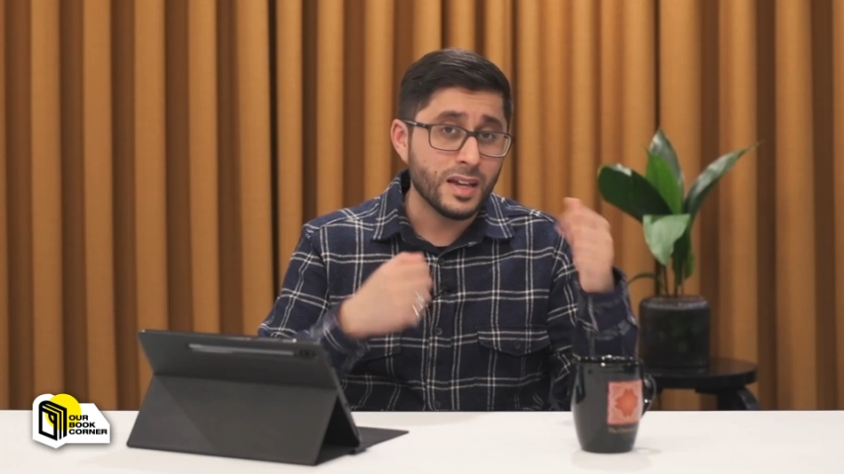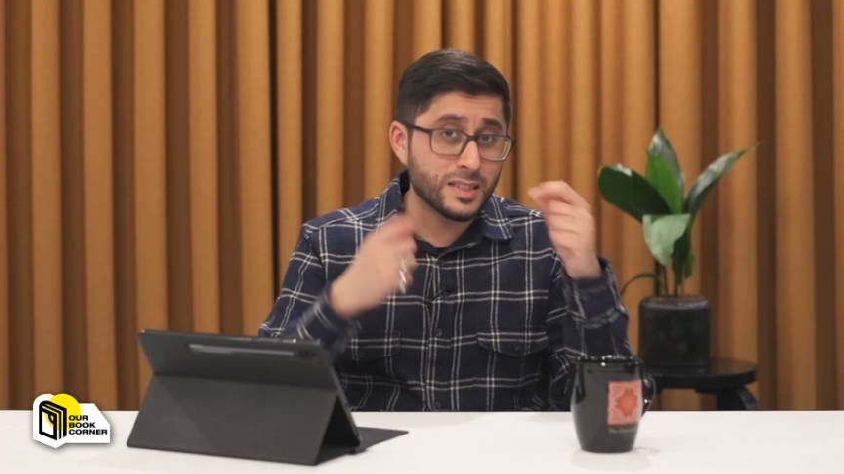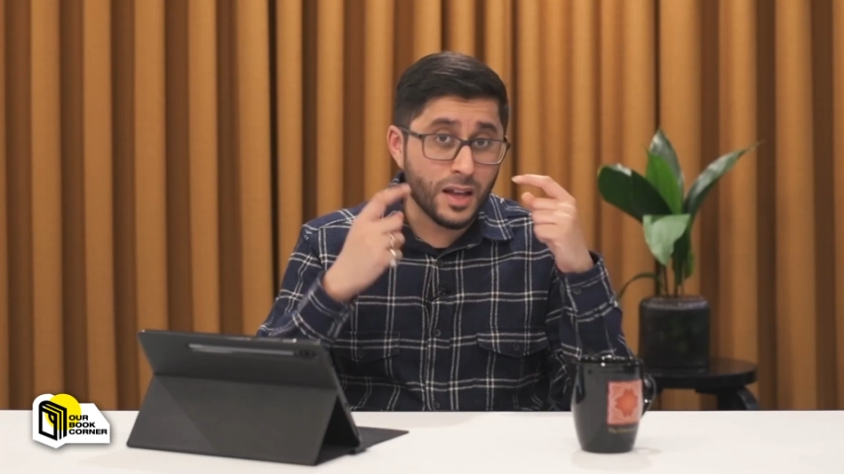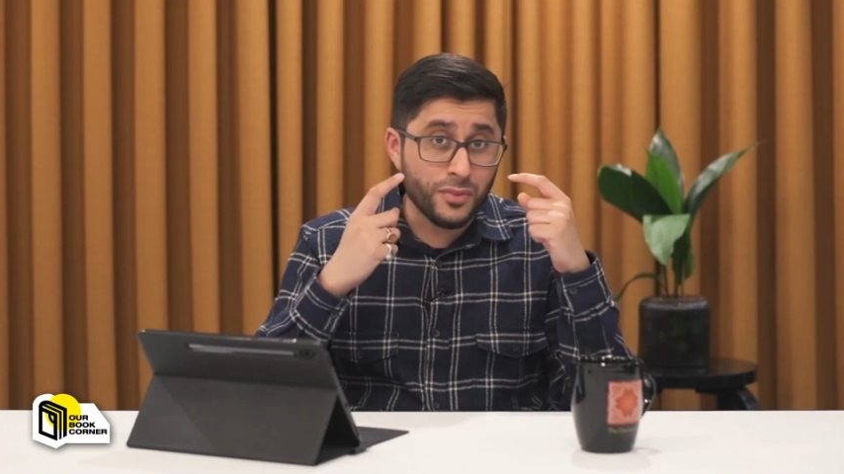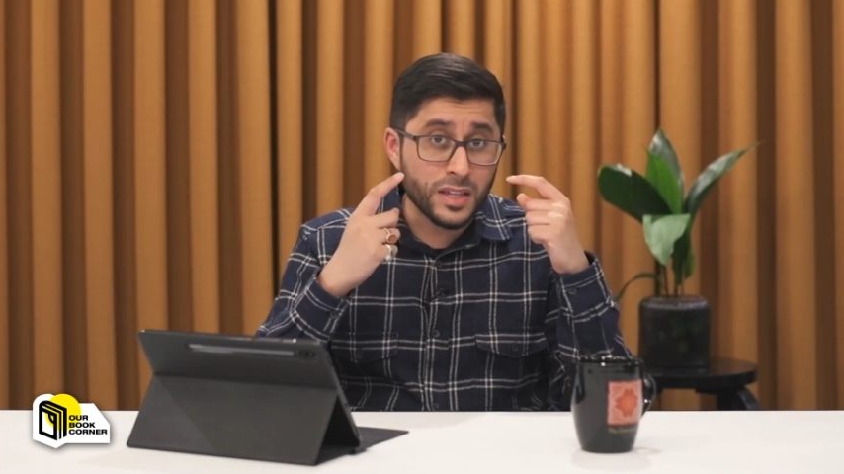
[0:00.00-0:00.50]
is
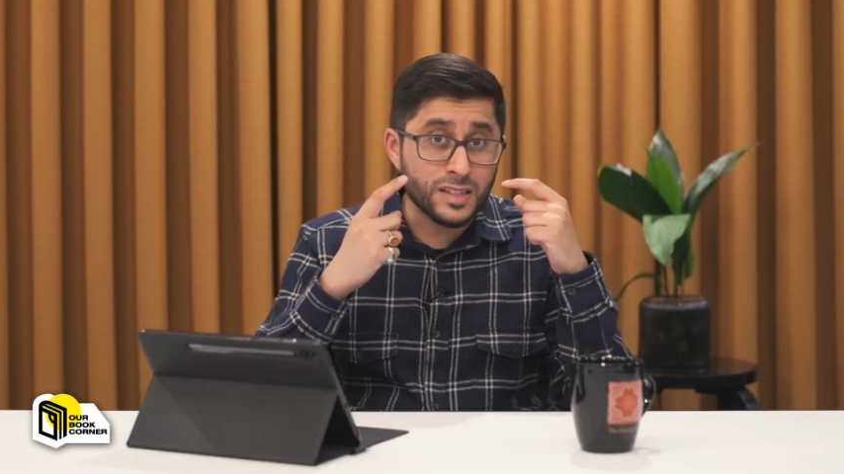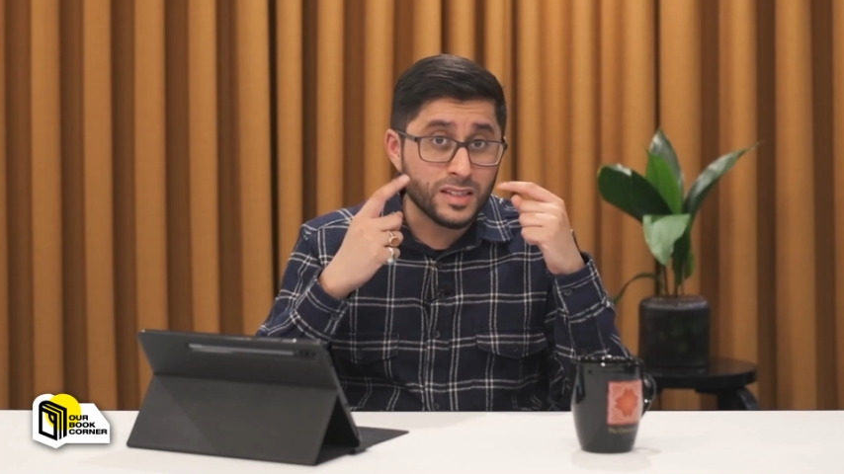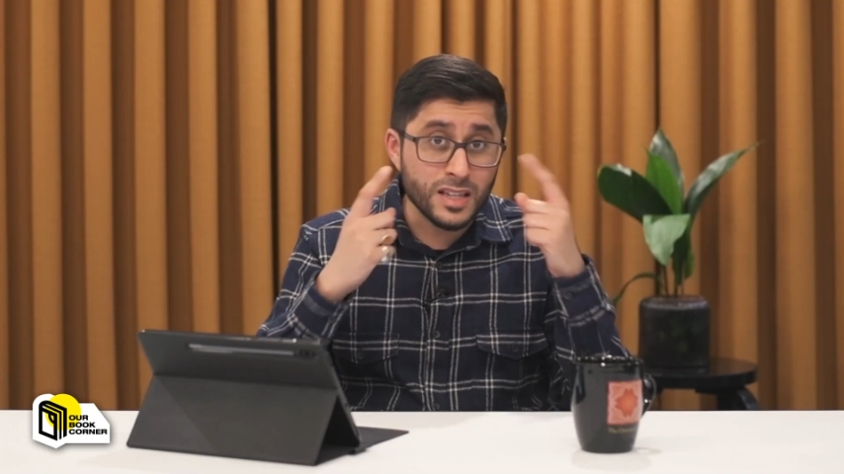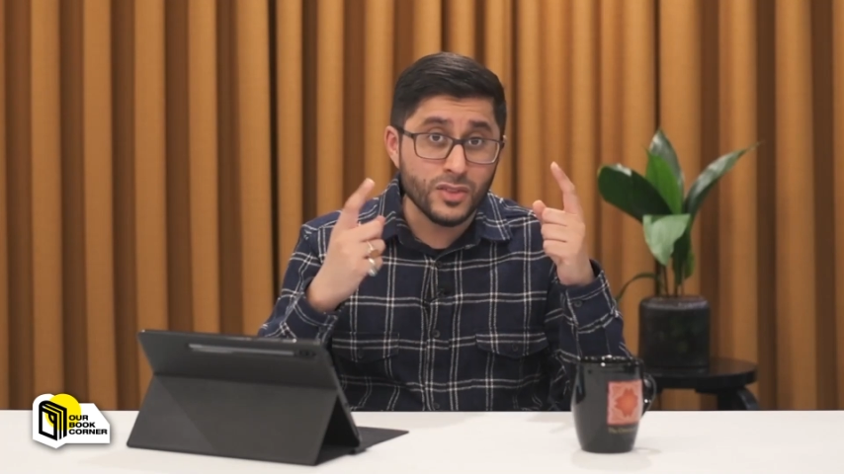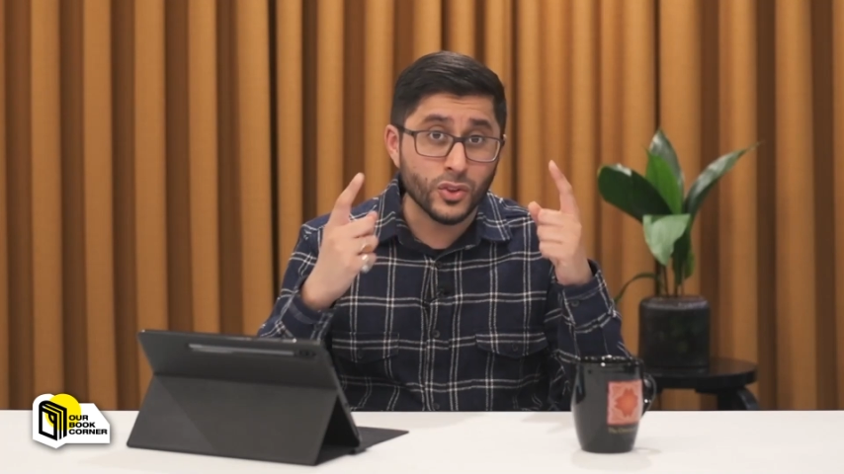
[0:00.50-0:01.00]
that they
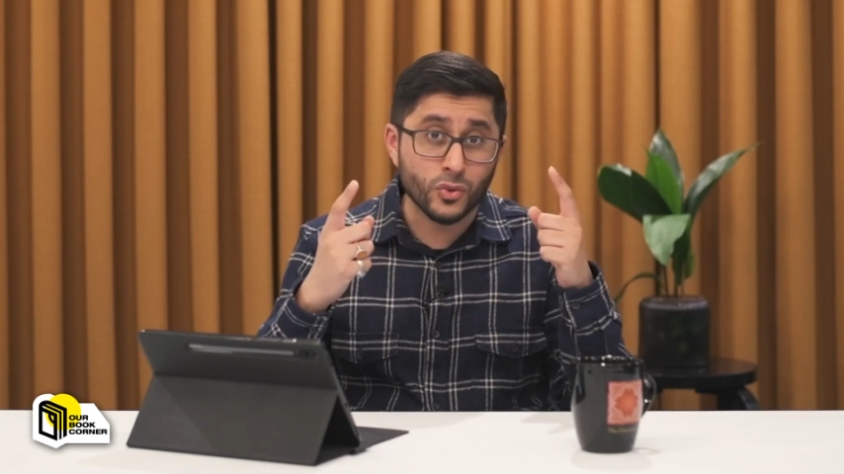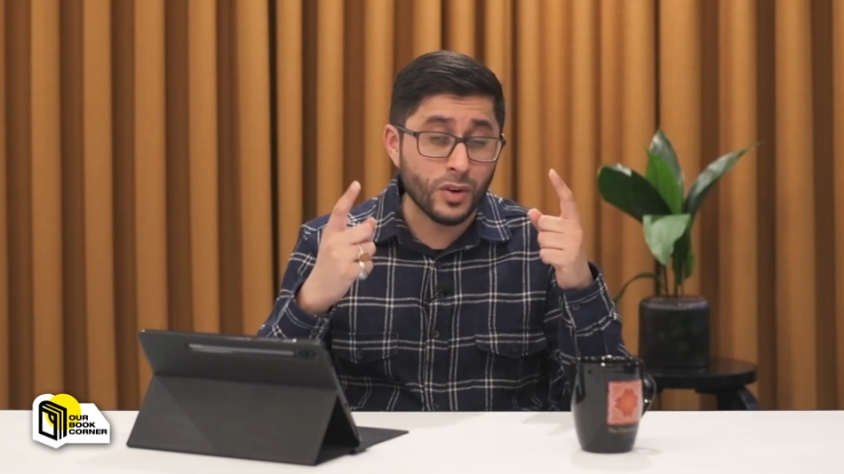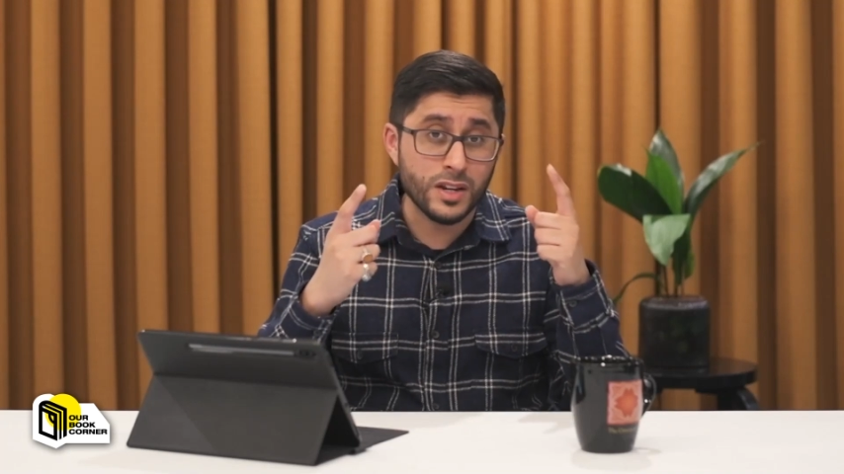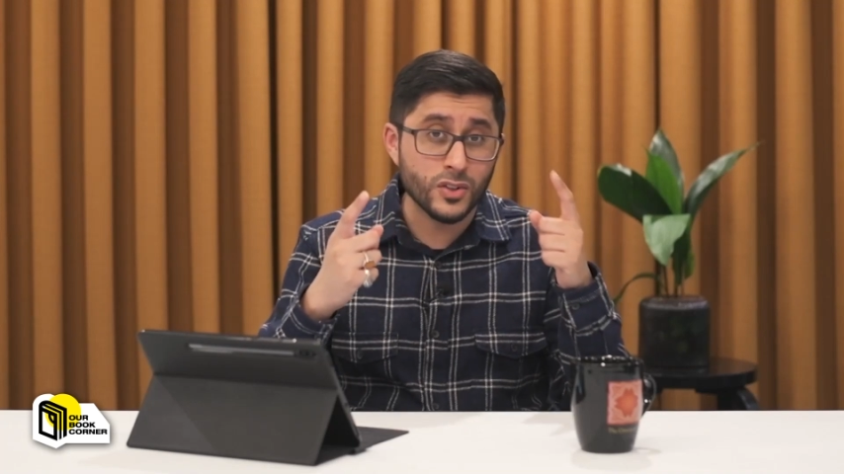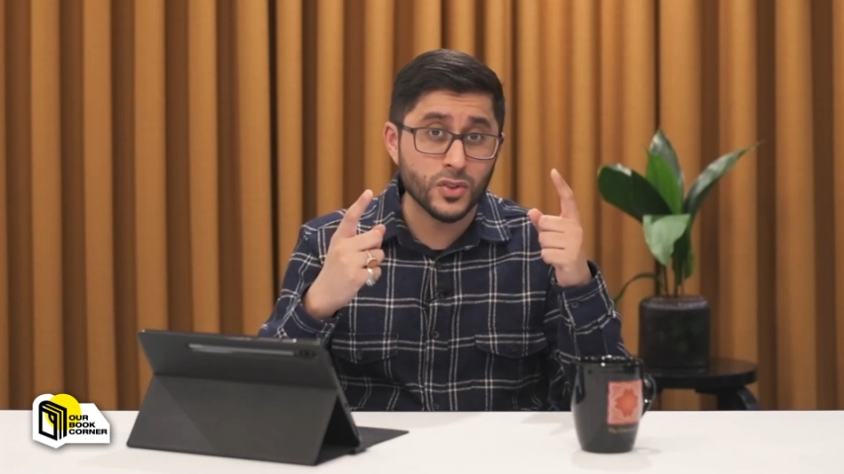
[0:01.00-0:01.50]
see the
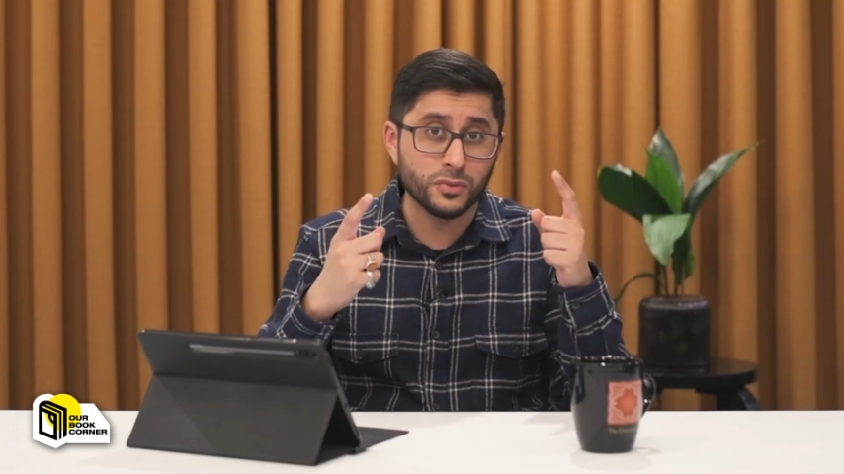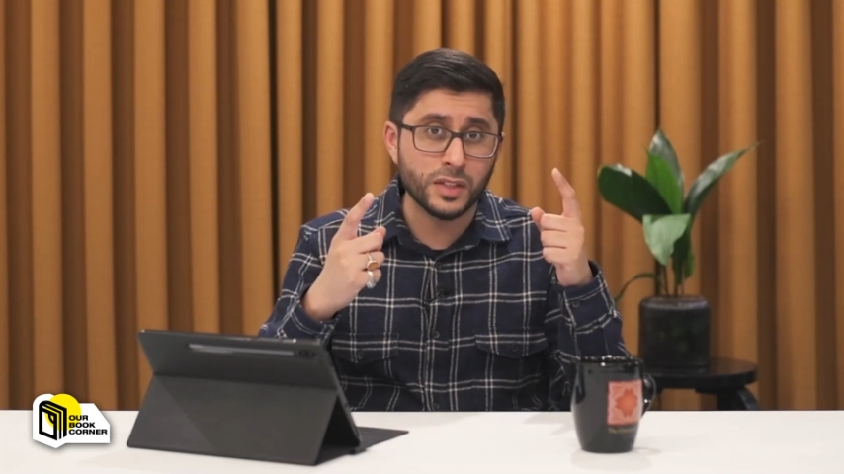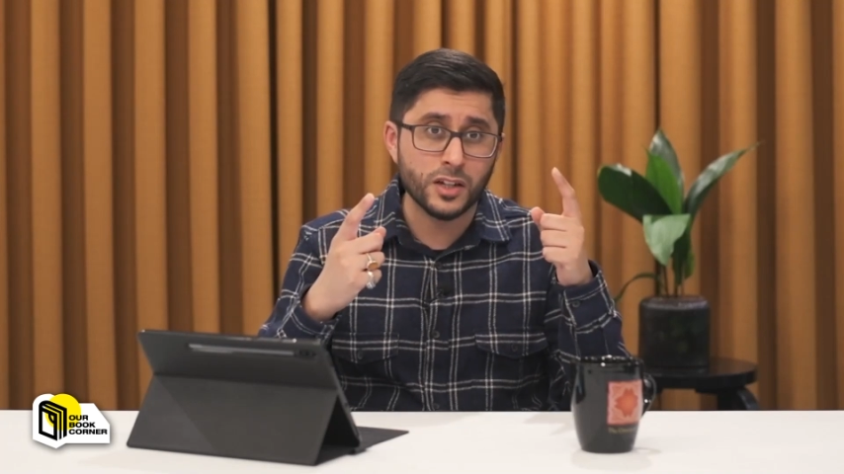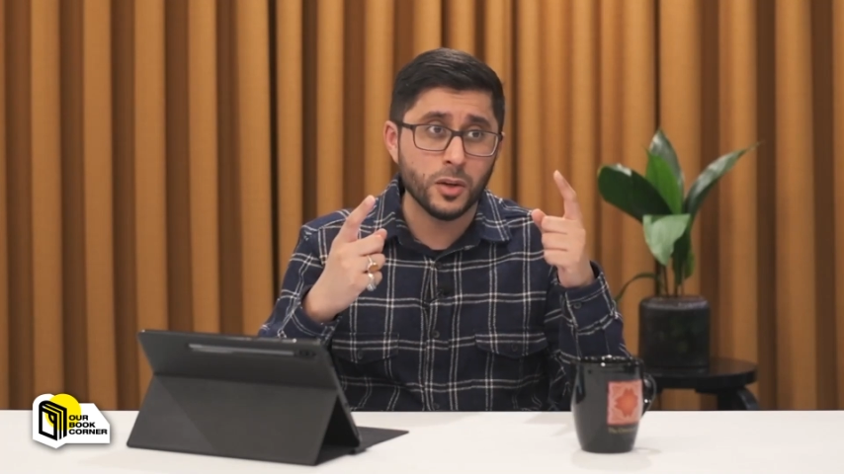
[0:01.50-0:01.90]
greatness of their